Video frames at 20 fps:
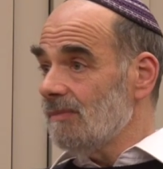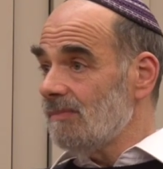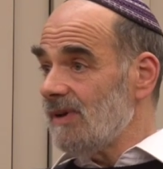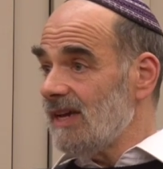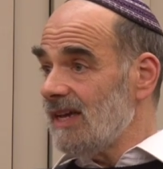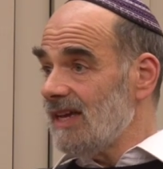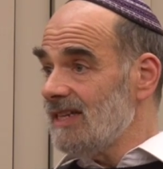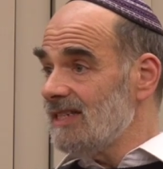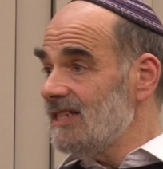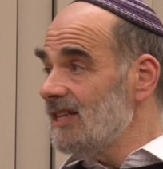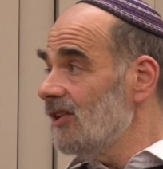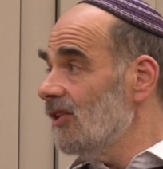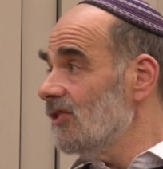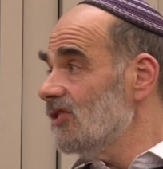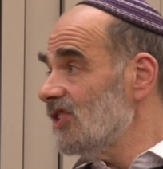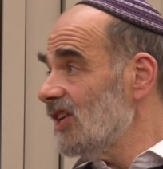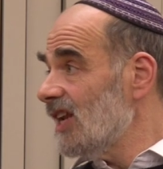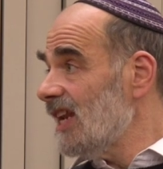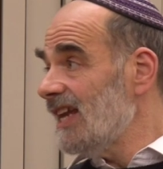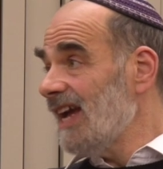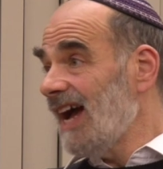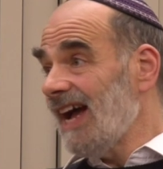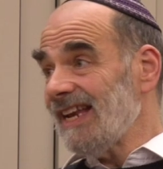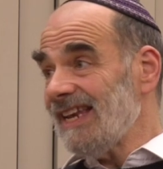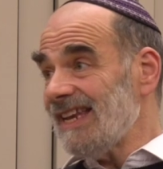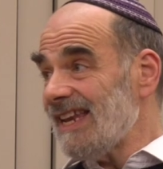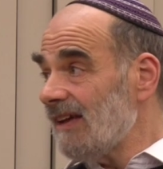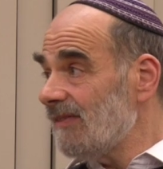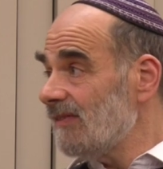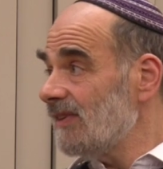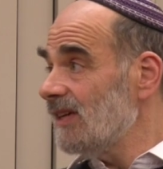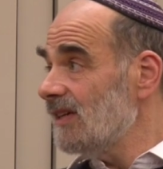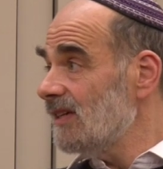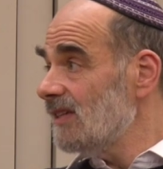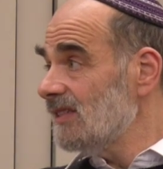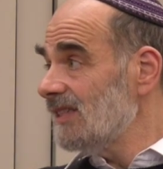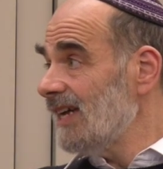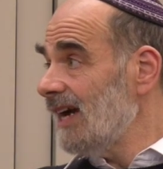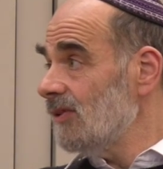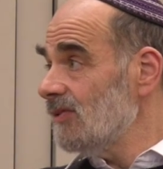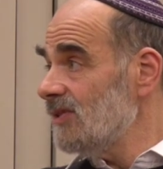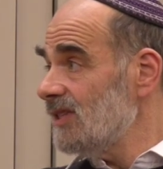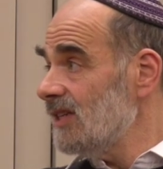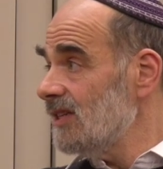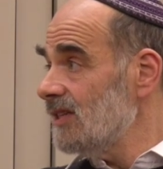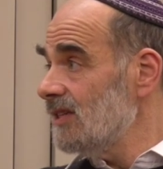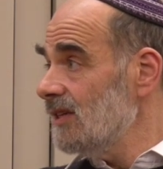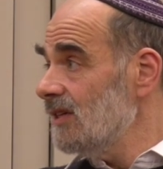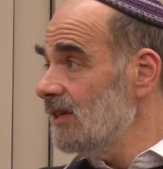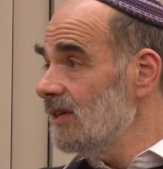But ideologically, I never doubted.